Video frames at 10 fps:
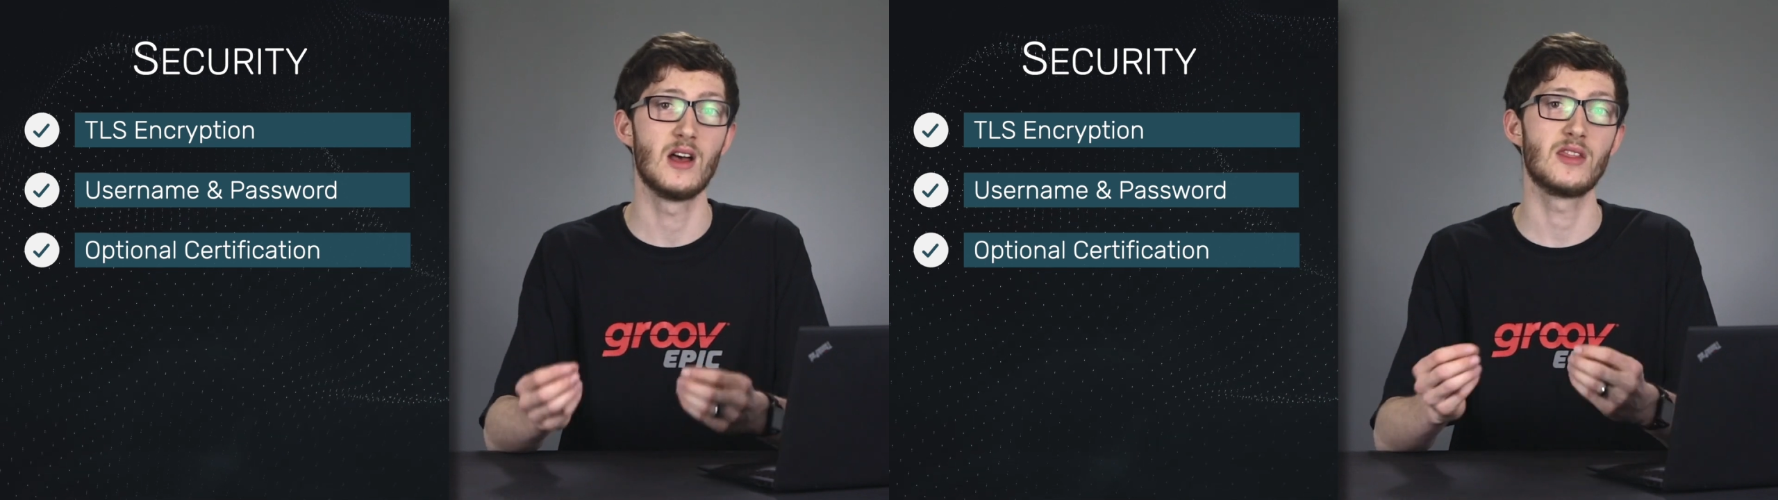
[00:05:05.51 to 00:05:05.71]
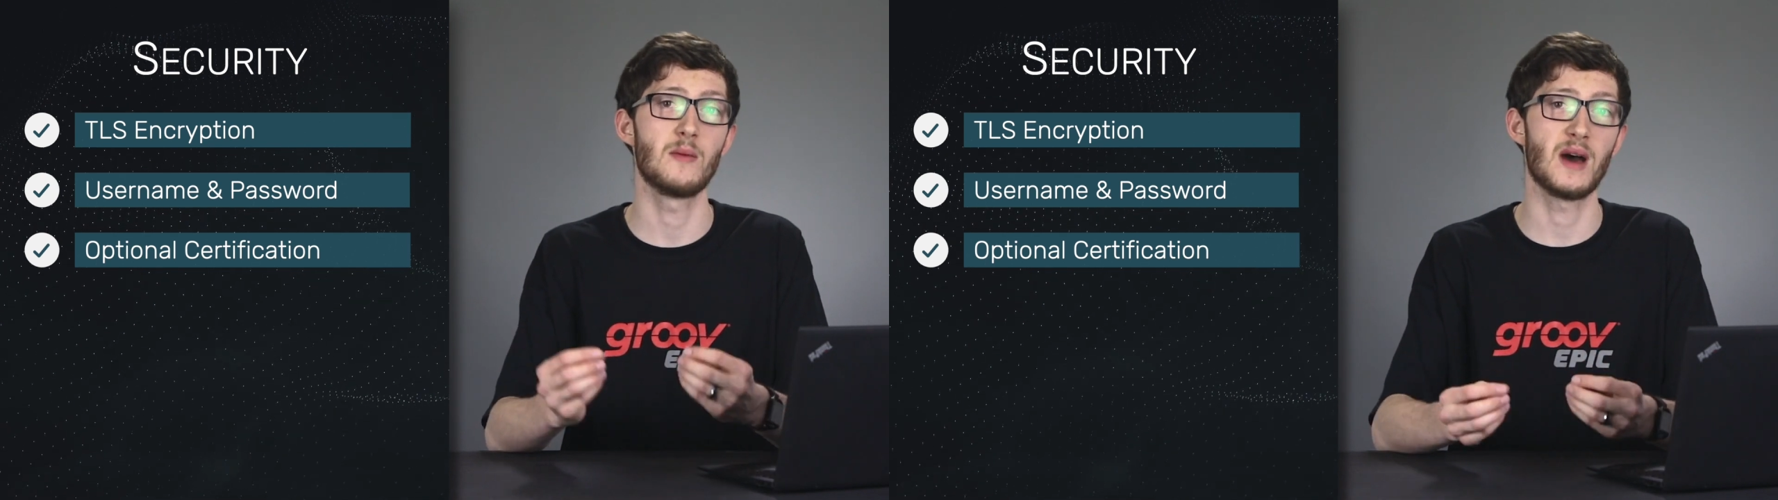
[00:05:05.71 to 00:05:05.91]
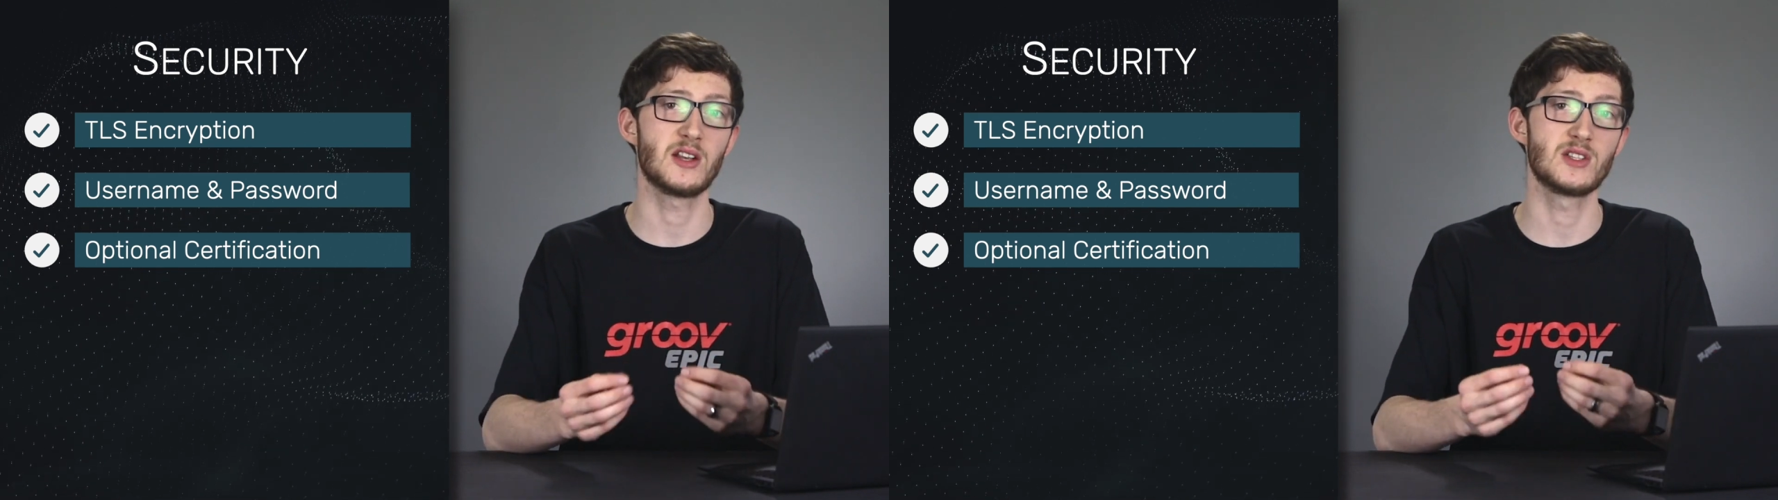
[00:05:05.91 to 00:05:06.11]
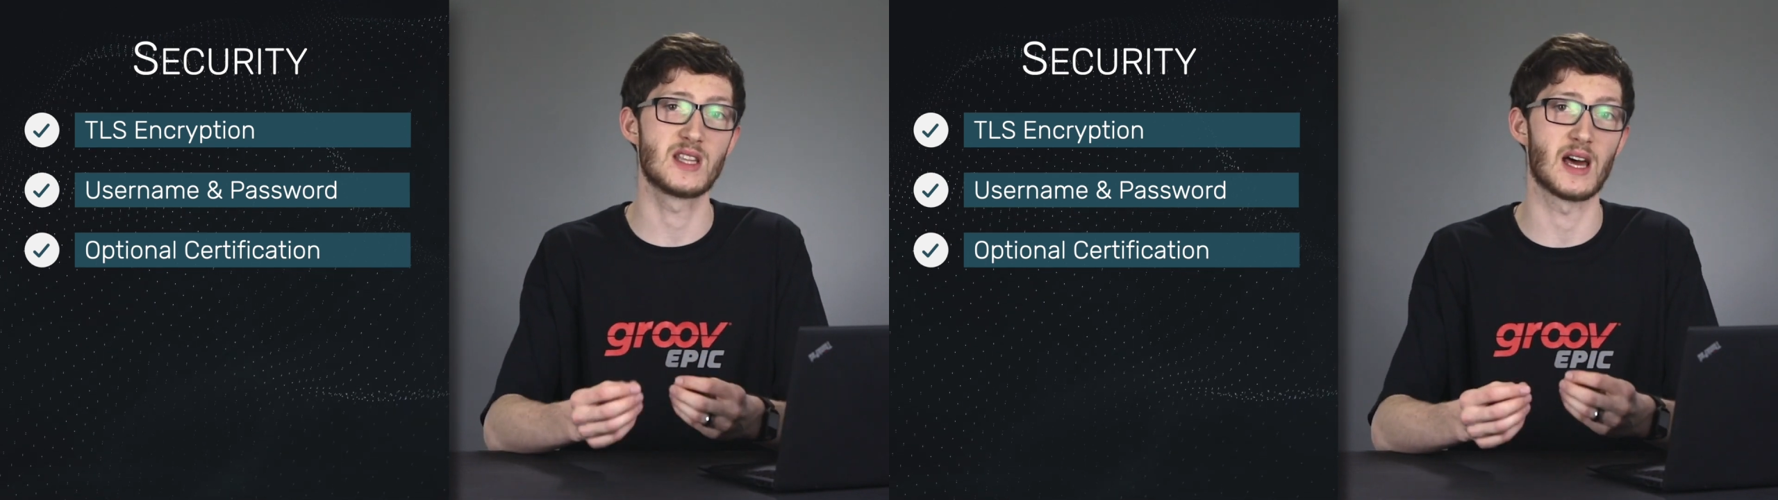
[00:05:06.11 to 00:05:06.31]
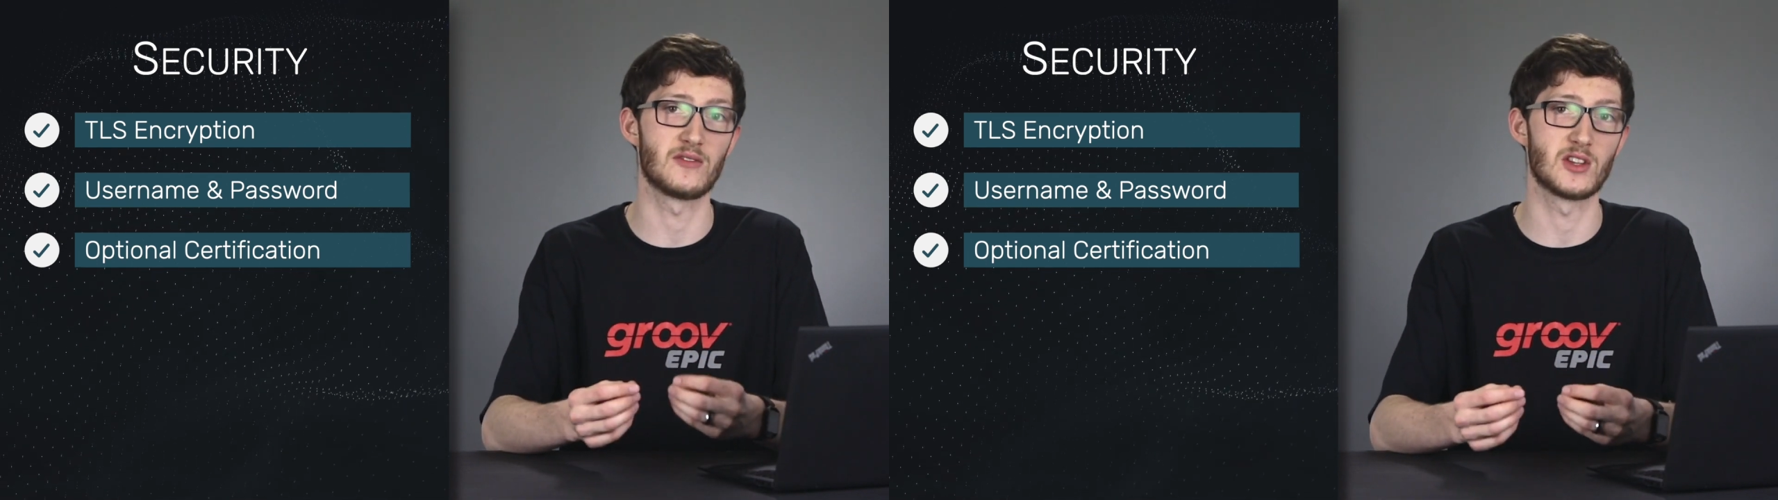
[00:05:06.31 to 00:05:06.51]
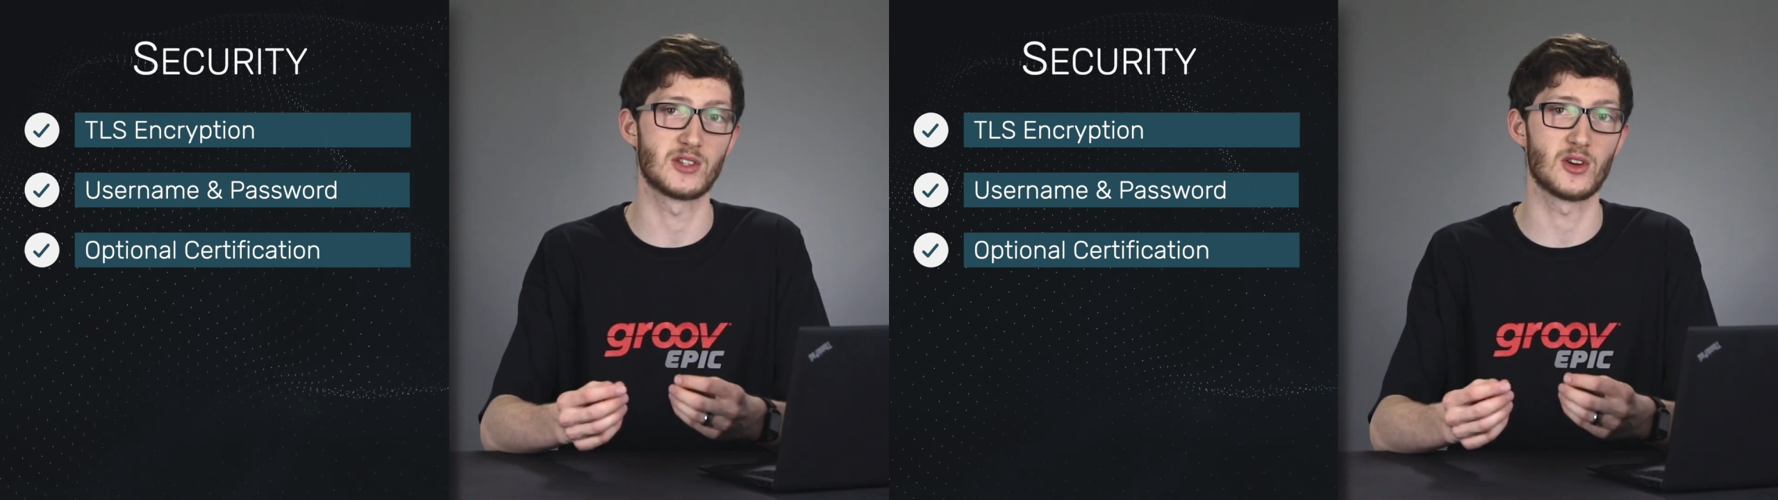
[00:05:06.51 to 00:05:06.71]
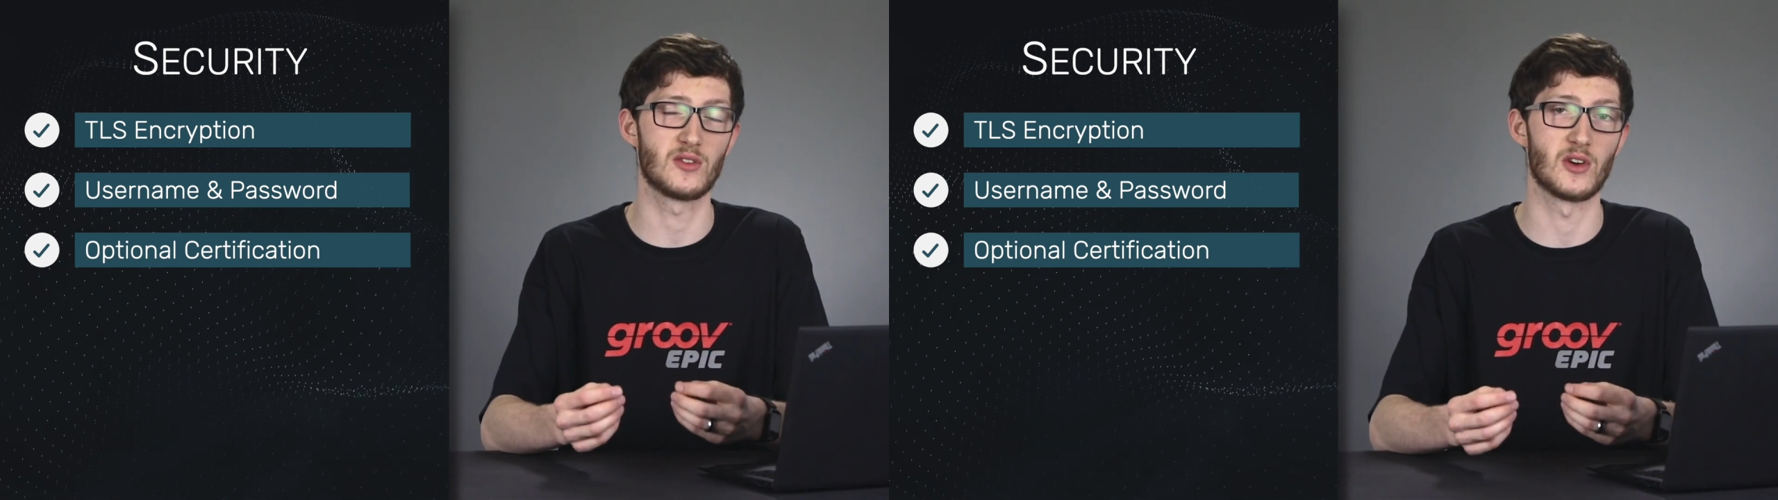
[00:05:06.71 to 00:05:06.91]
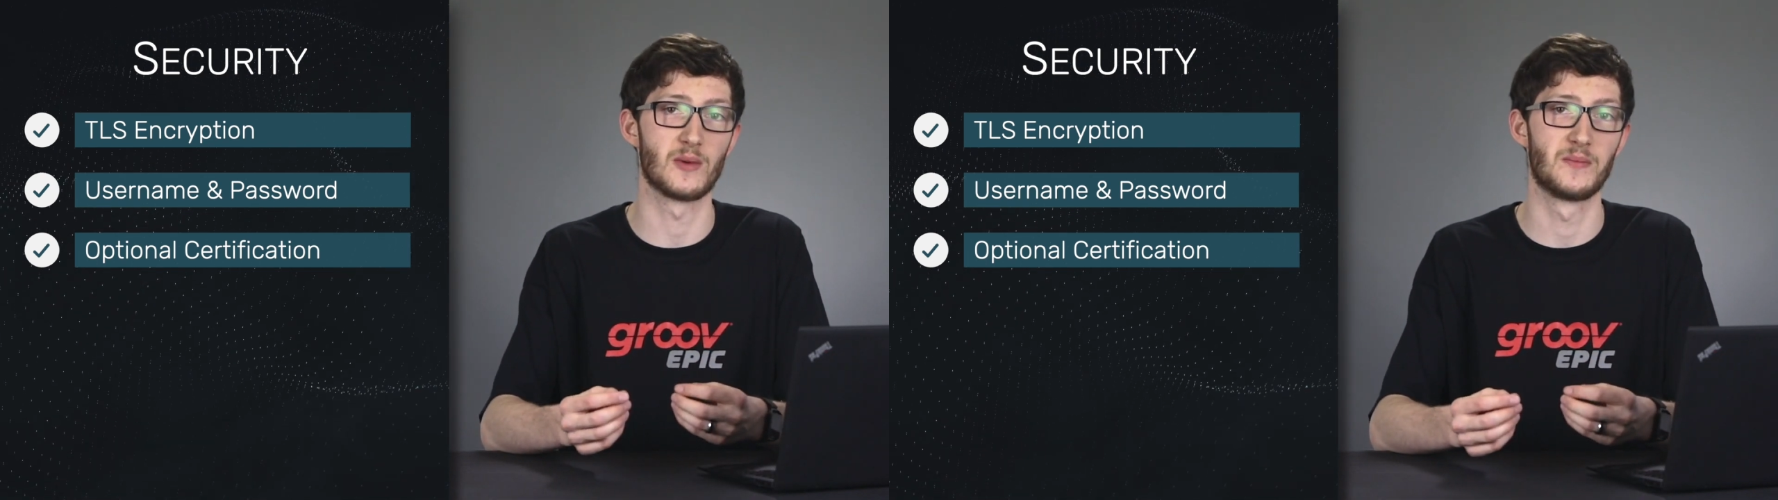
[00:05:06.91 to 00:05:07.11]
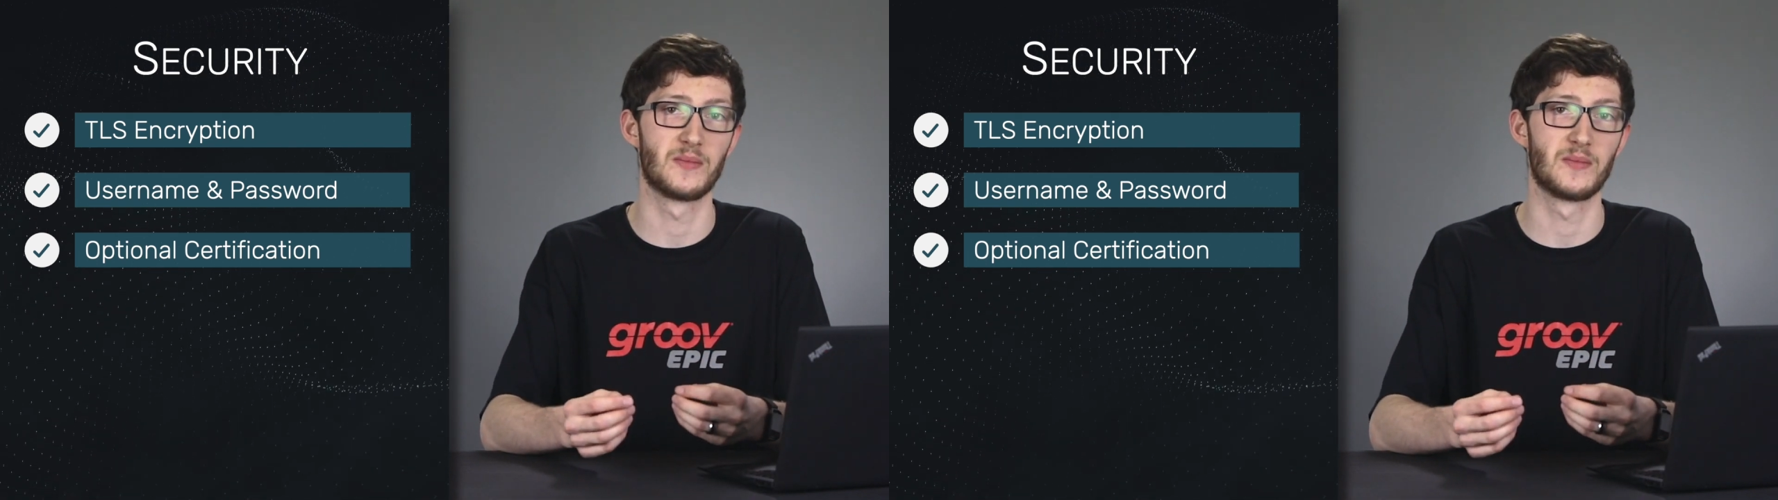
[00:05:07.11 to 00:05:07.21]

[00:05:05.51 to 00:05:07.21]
that matches that of the server.